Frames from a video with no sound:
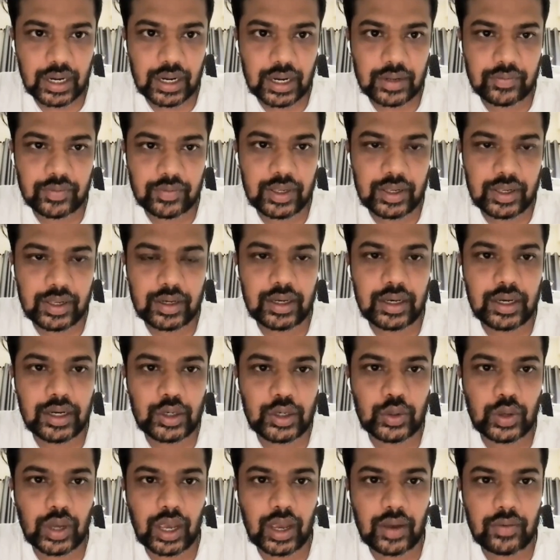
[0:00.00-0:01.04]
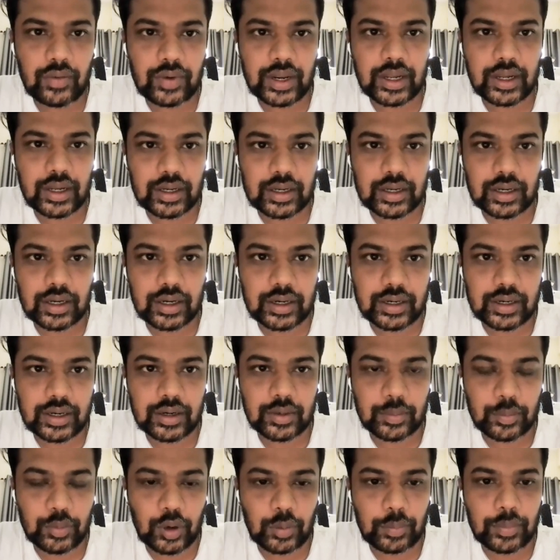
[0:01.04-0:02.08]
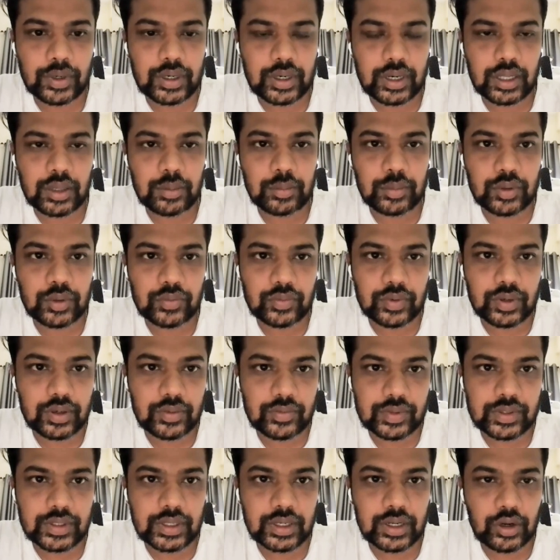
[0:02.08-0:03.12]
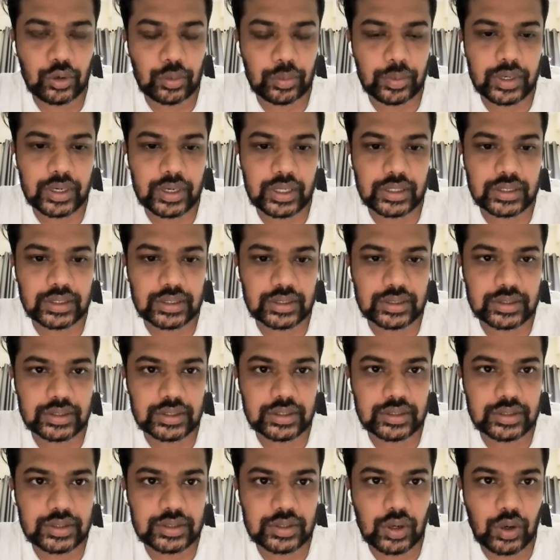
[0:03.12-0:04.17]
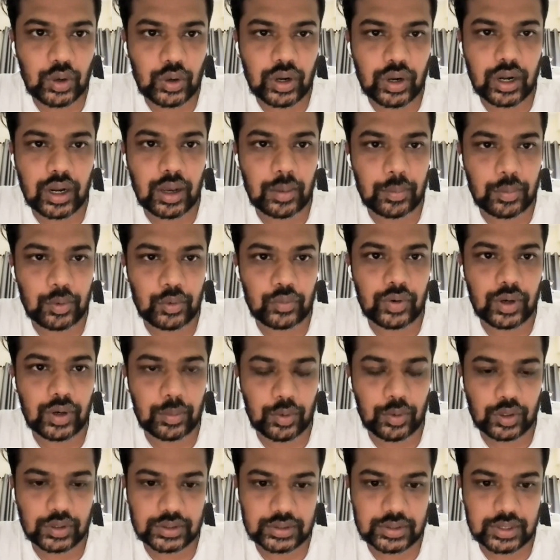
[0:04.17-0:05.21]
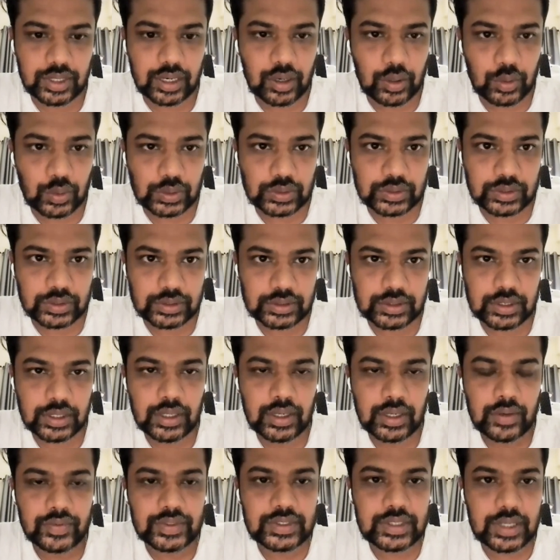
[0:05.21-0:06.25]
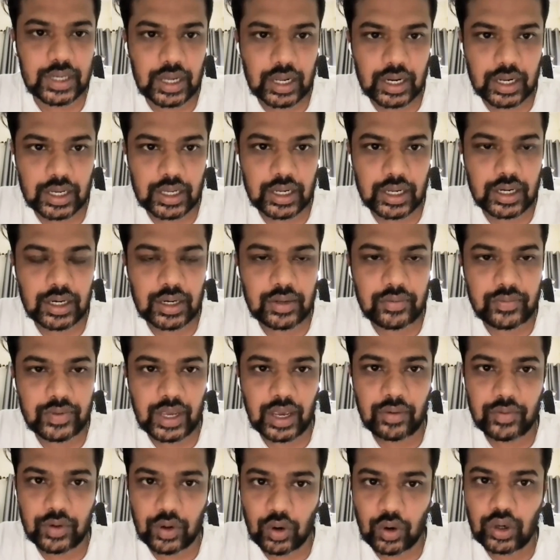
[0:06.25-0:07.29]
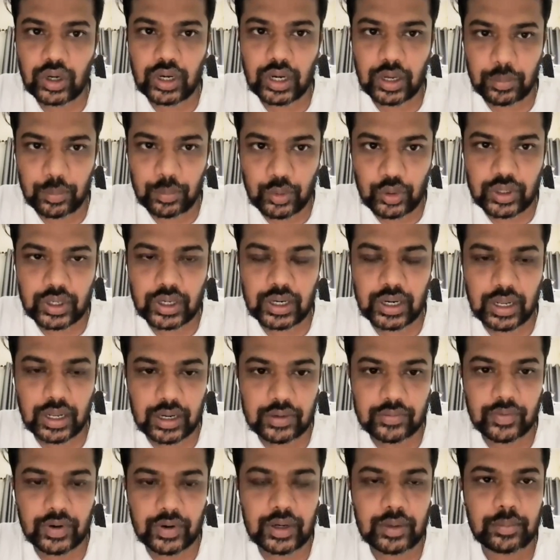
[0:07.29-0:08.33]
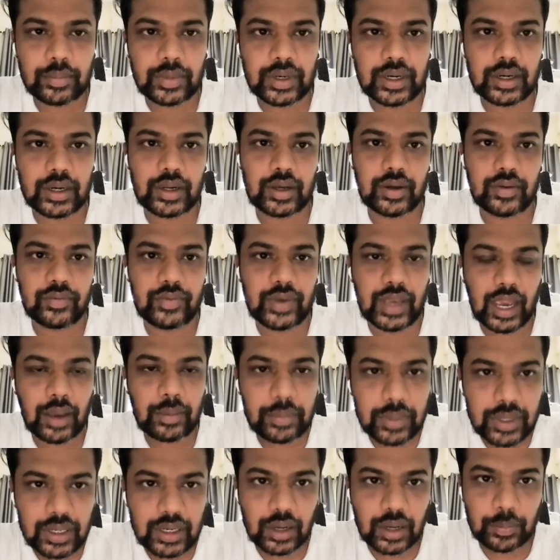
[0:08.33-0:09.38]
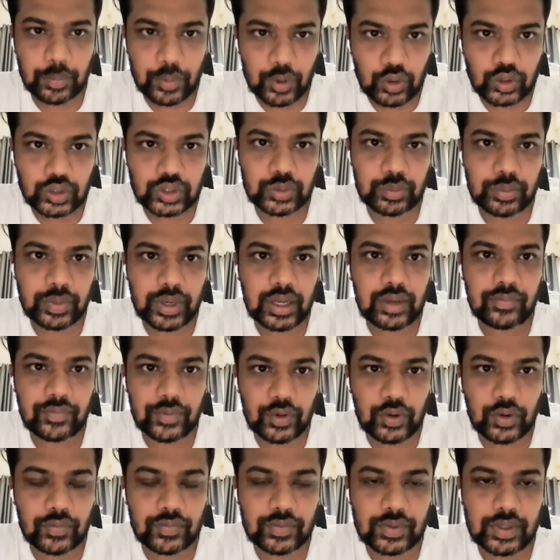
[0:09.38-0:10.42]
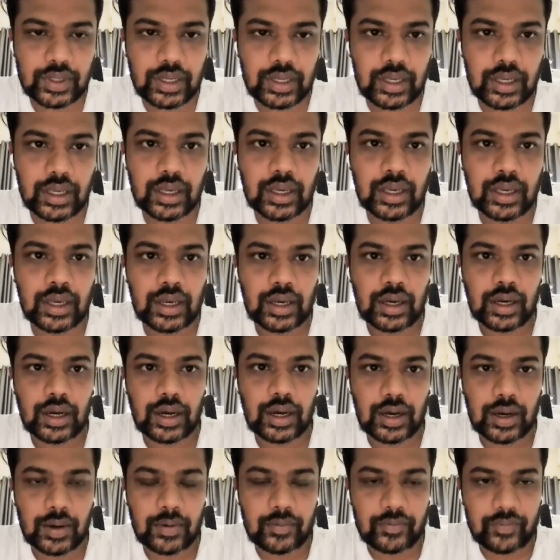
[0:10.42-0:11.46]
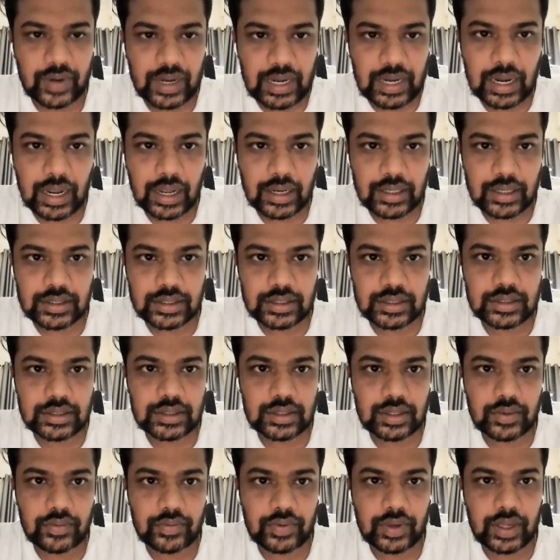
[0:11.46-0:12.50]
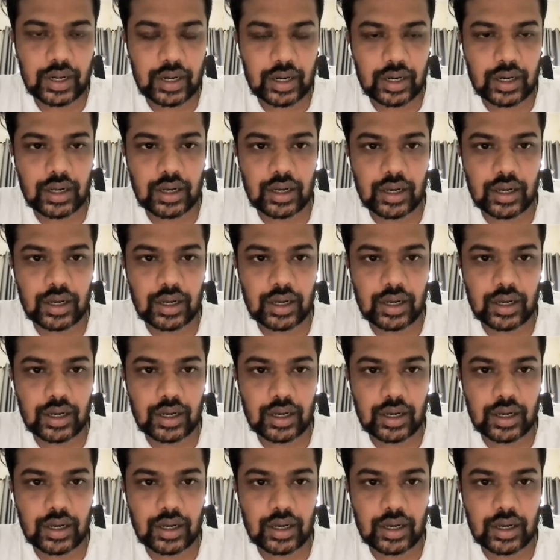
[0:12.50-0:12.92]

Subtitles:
Like we need to have like a proper team to work with the government agencies on approval process and all those things, which currently we have not deputed anyone, but we have been approached by a few of the freelancers where